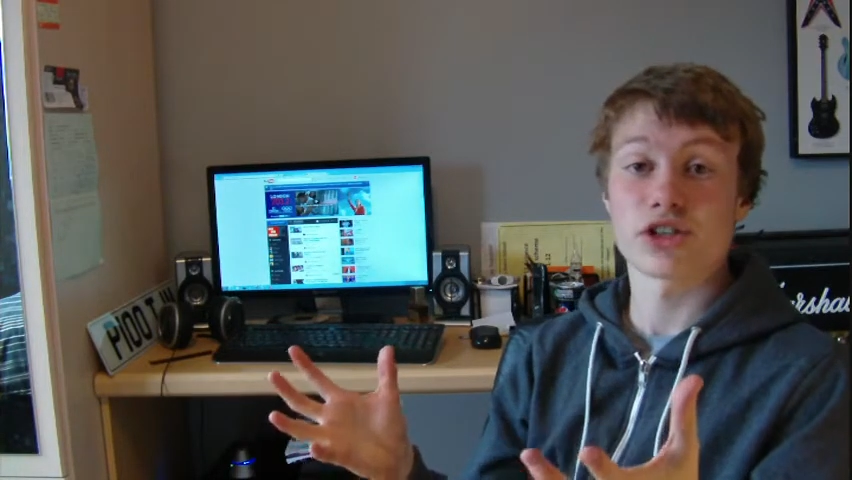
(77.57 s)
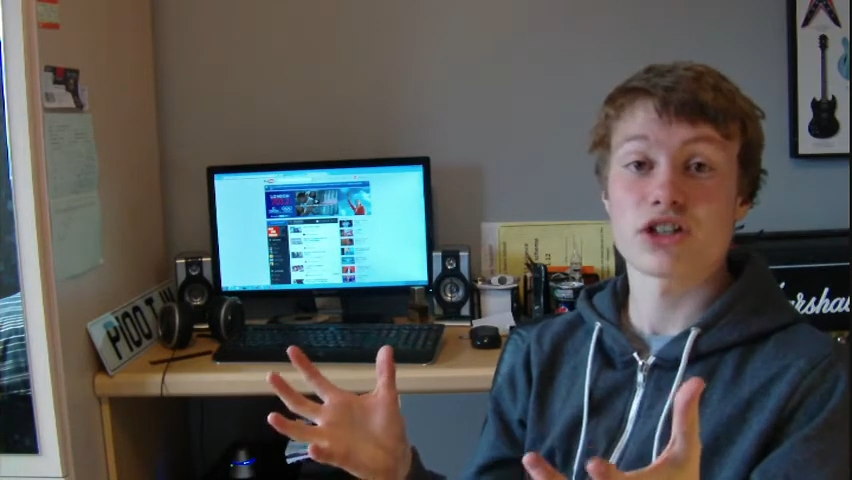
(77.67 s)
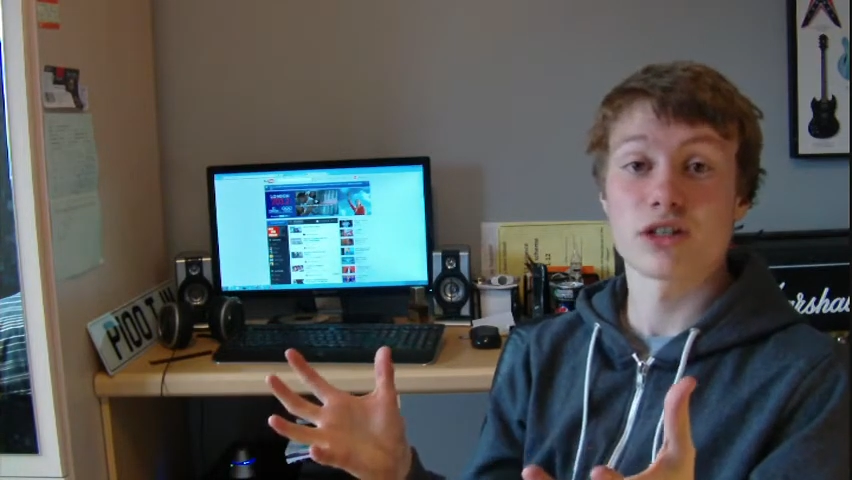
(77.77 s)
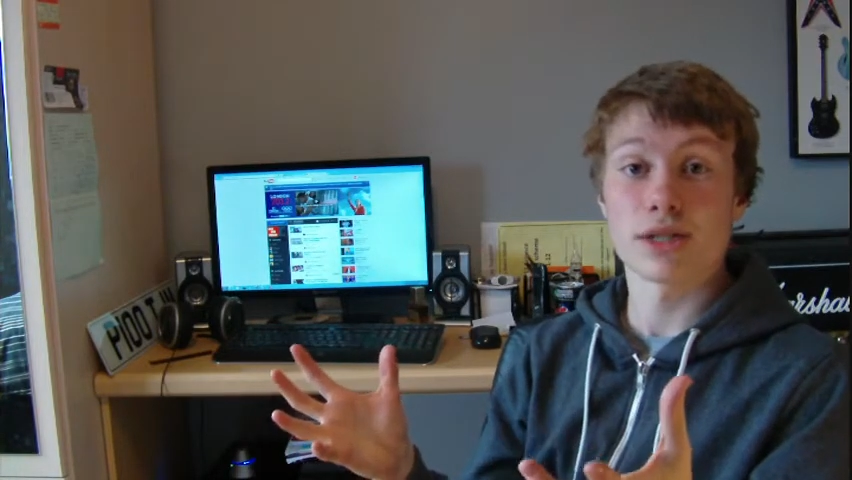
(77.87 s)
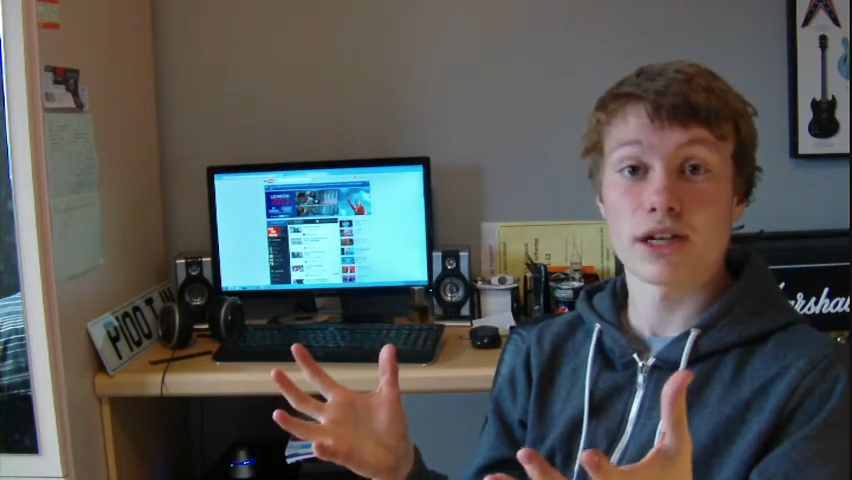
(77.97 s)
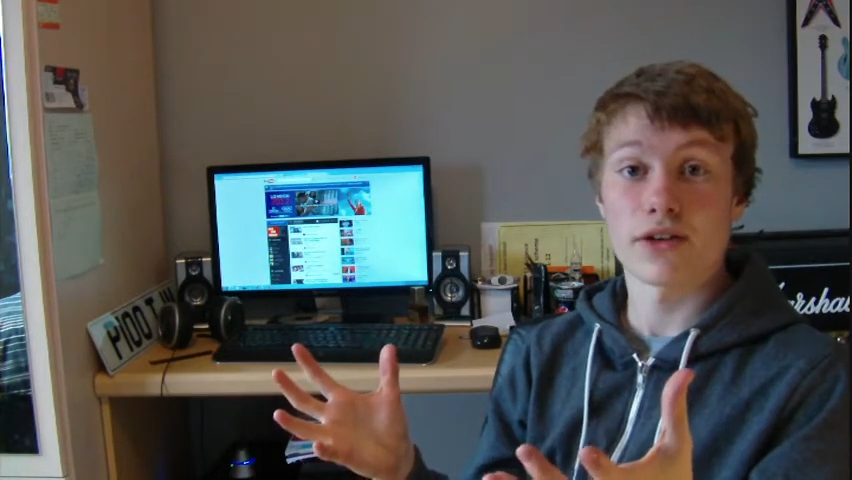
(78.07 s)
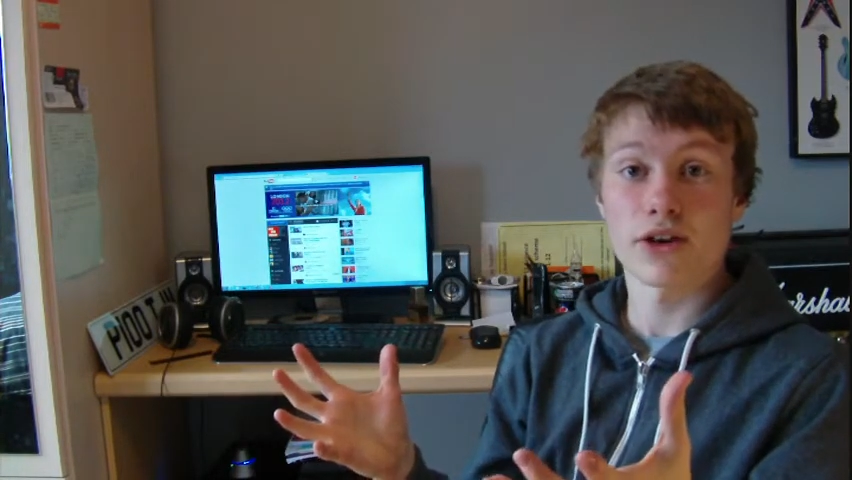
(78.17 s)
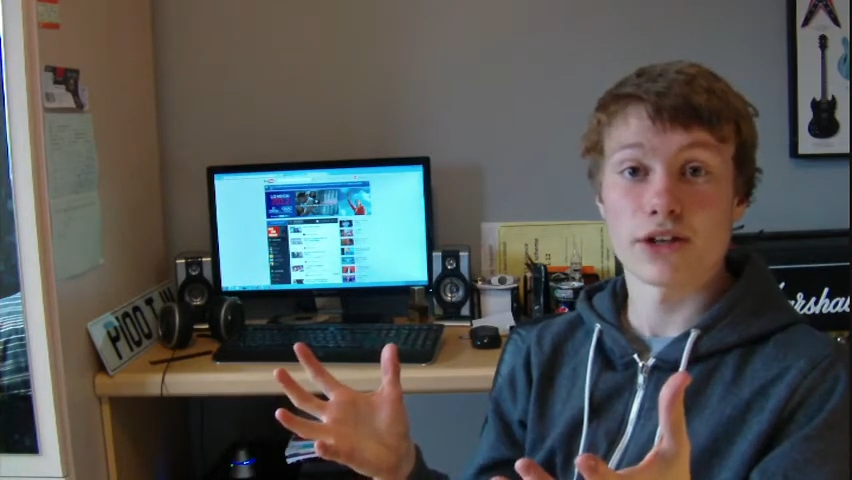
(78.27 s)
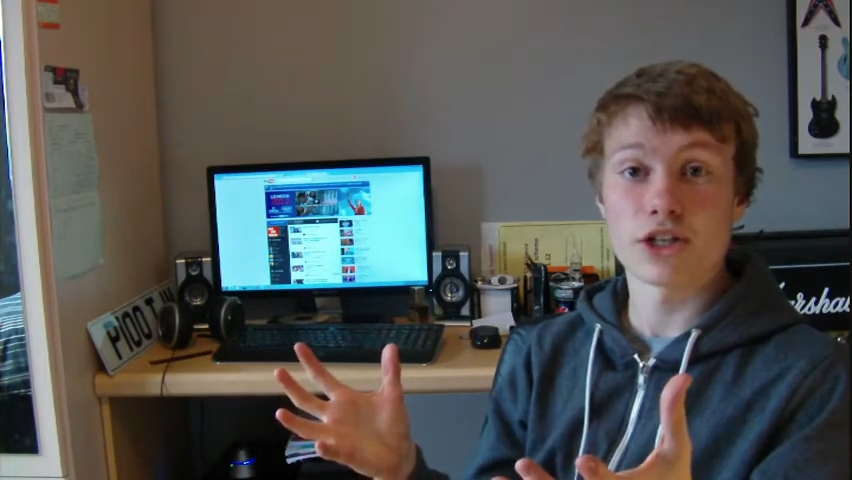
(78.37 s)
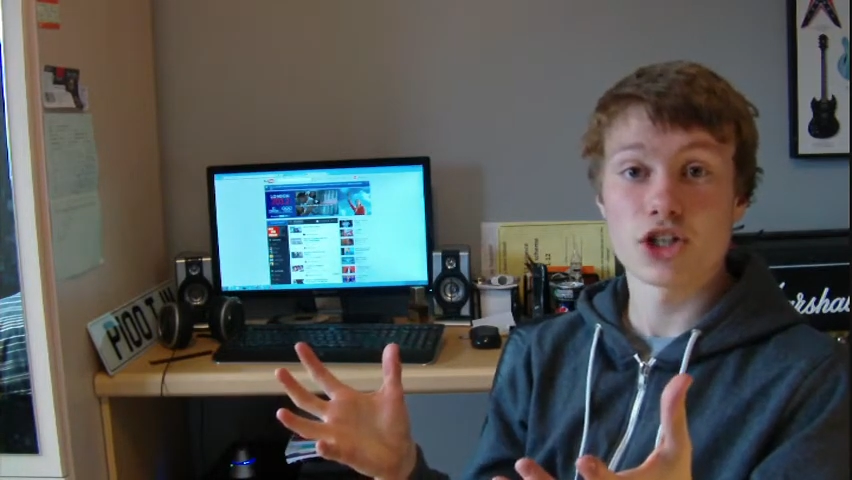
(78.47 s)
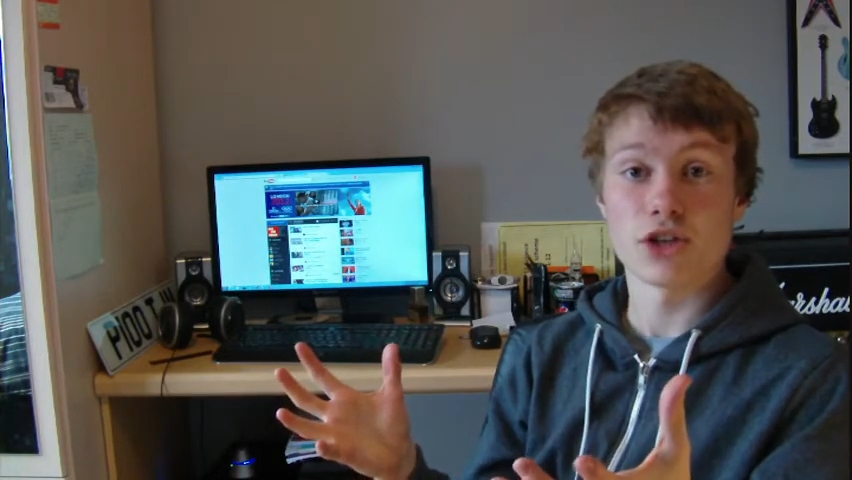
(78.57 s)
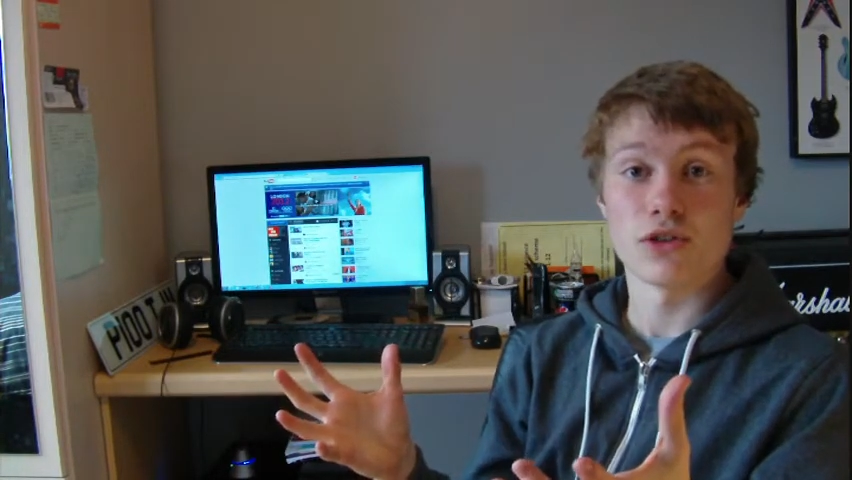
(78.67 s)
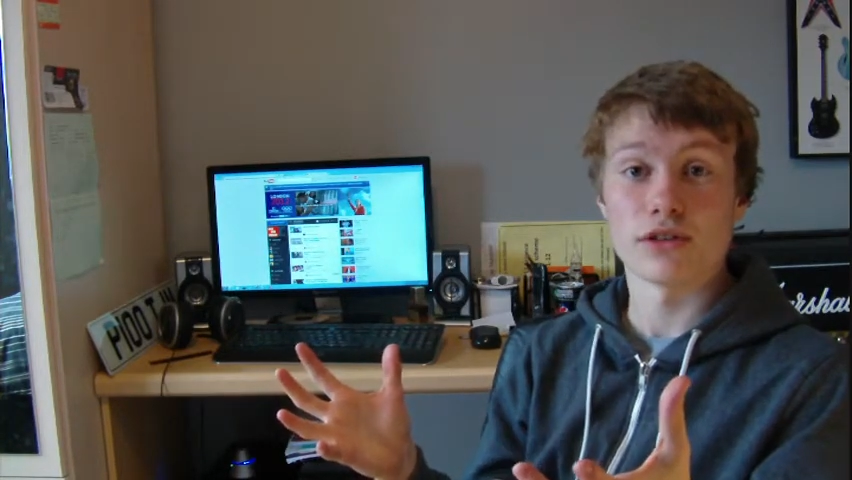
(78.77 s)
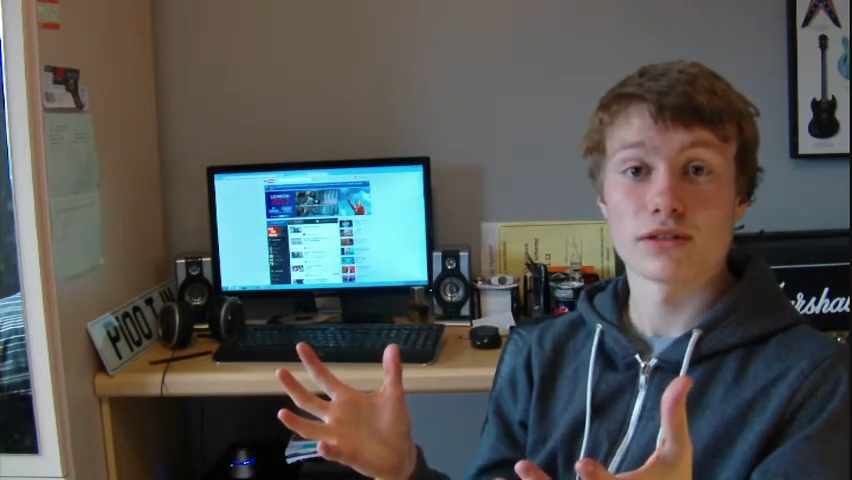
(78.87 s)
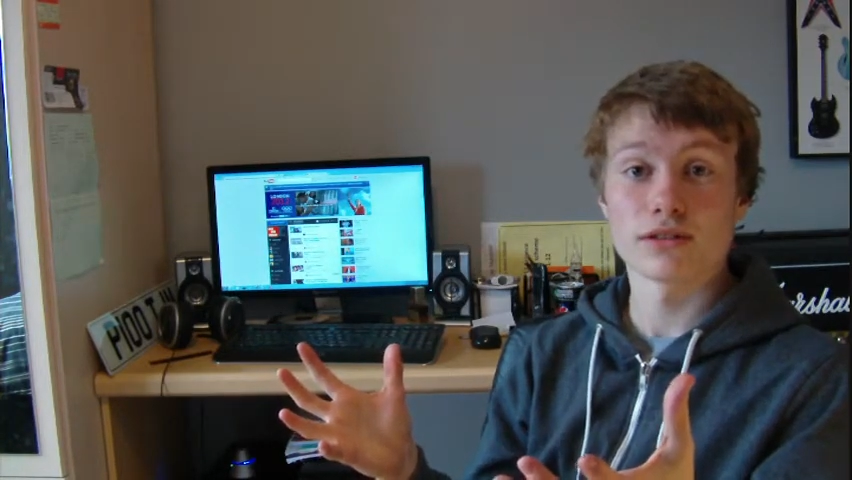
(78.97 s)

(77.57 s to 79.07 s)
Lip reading: what's going to be going on in June.